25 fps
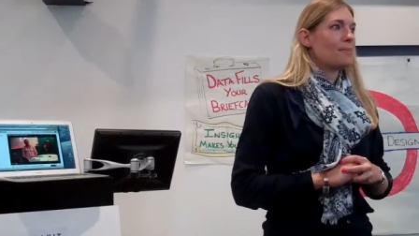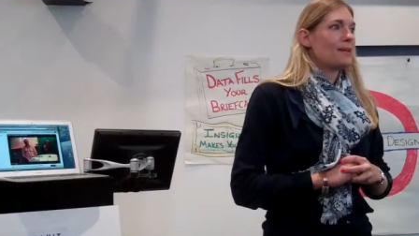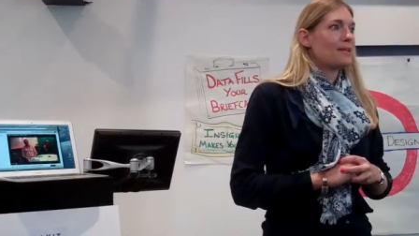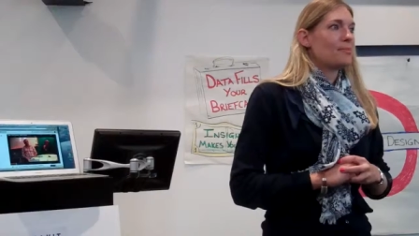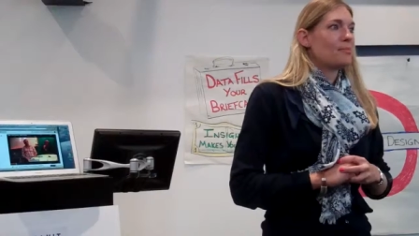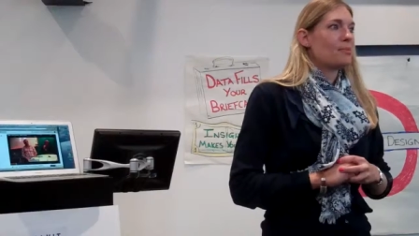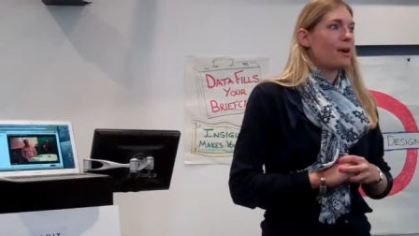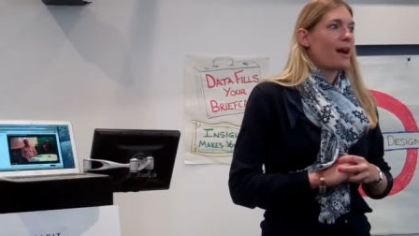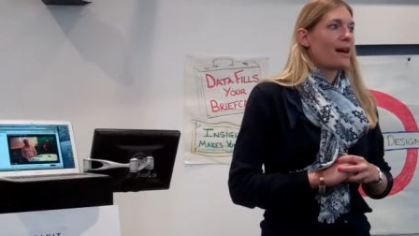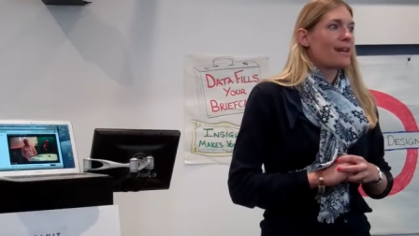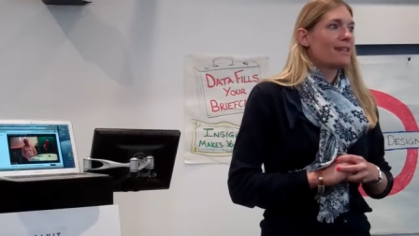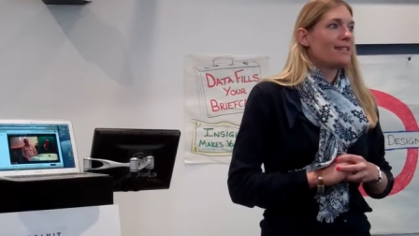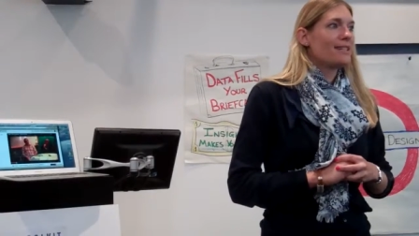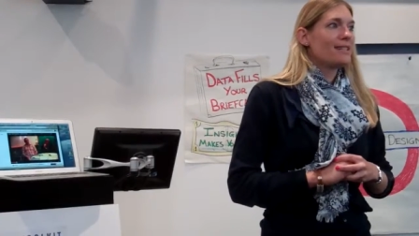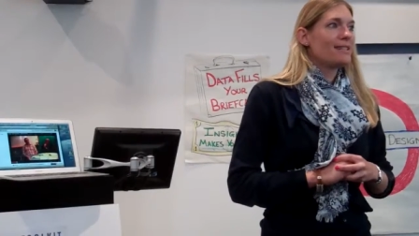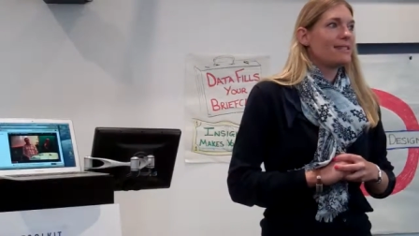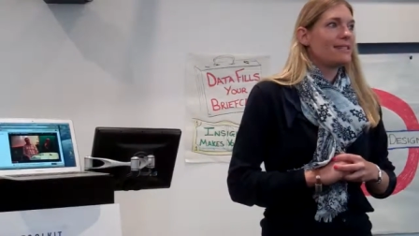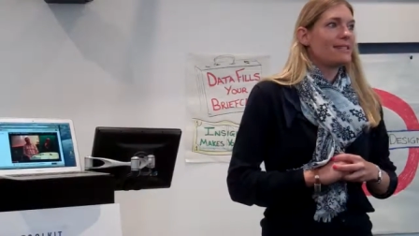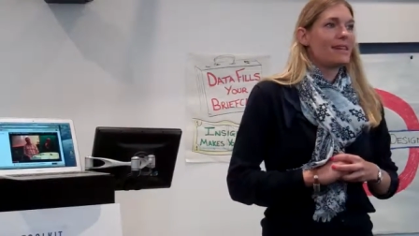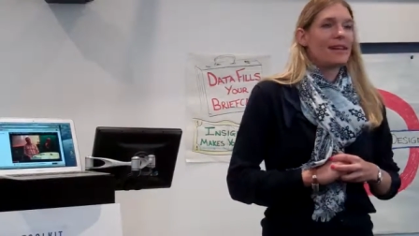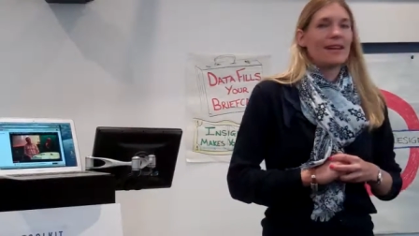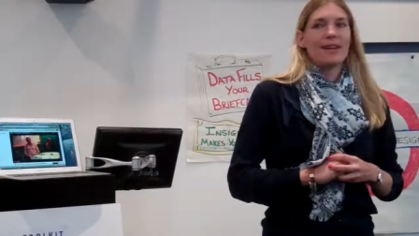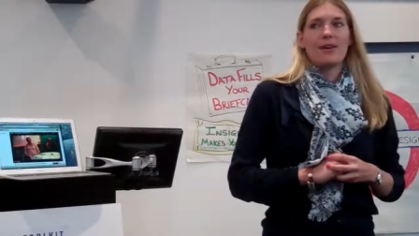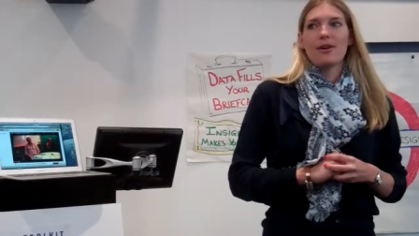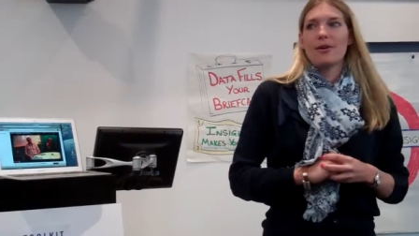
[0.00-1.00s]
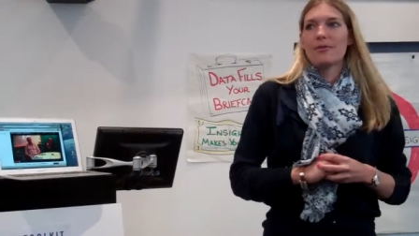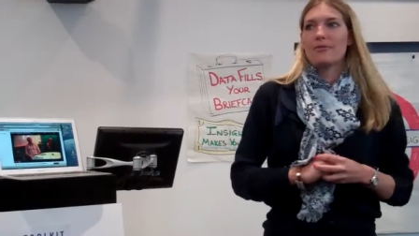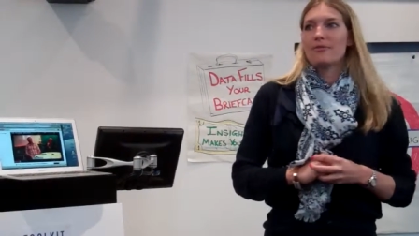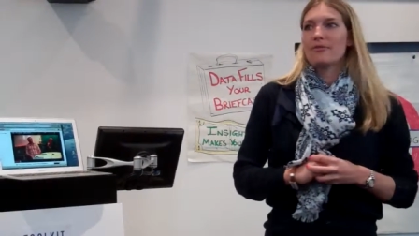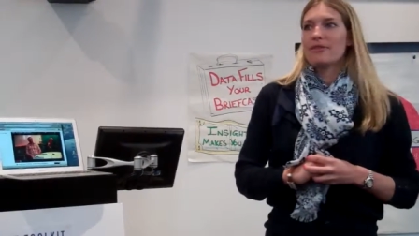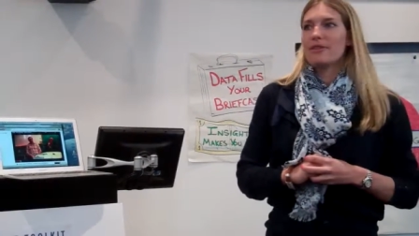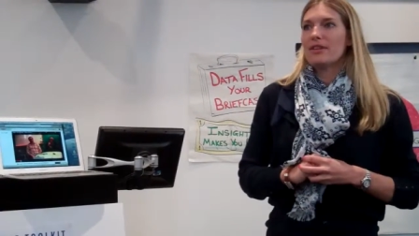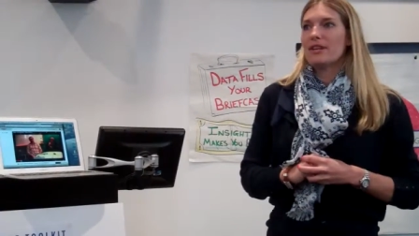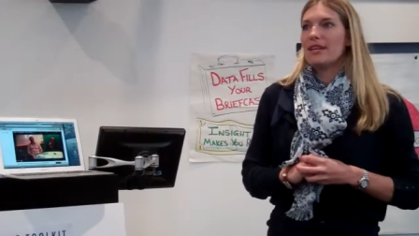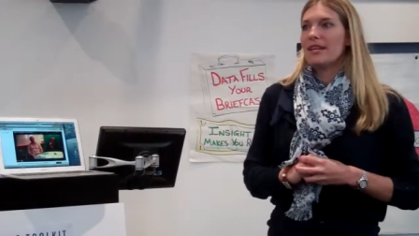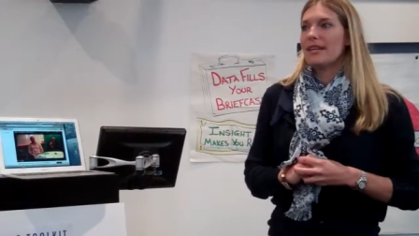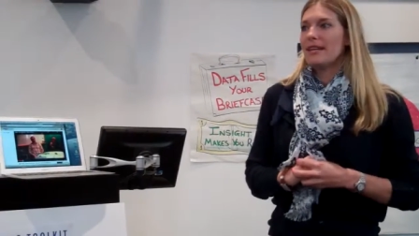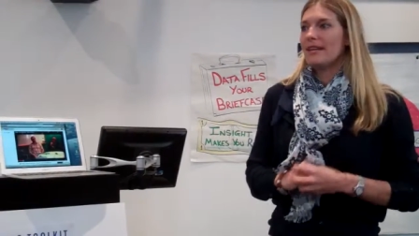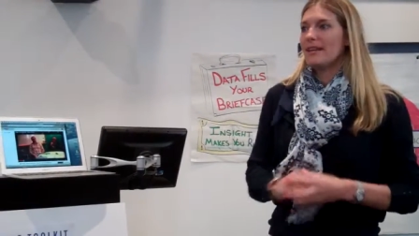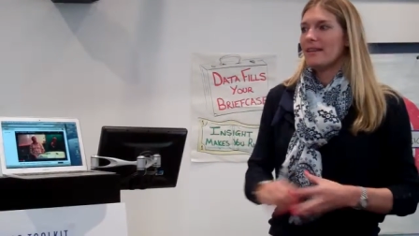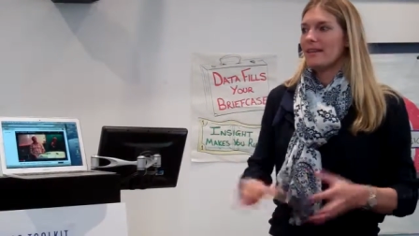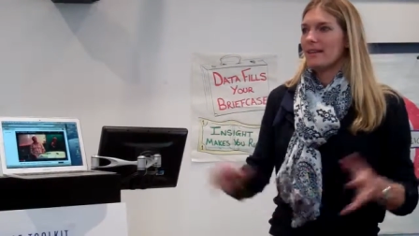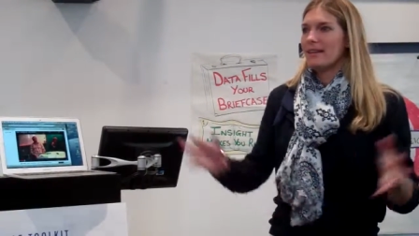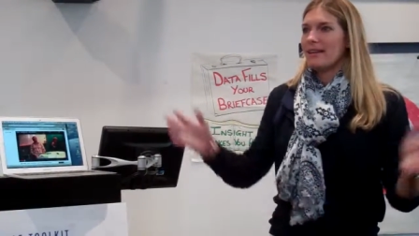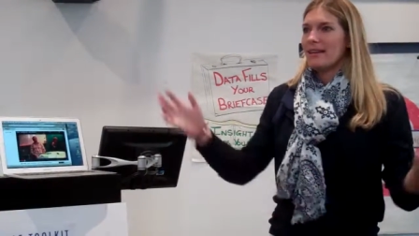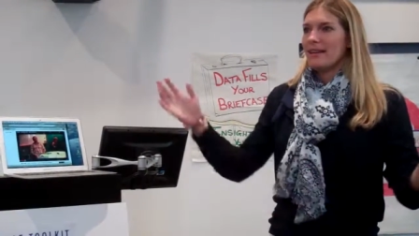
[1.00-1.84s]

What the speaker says: best practice, and hopefully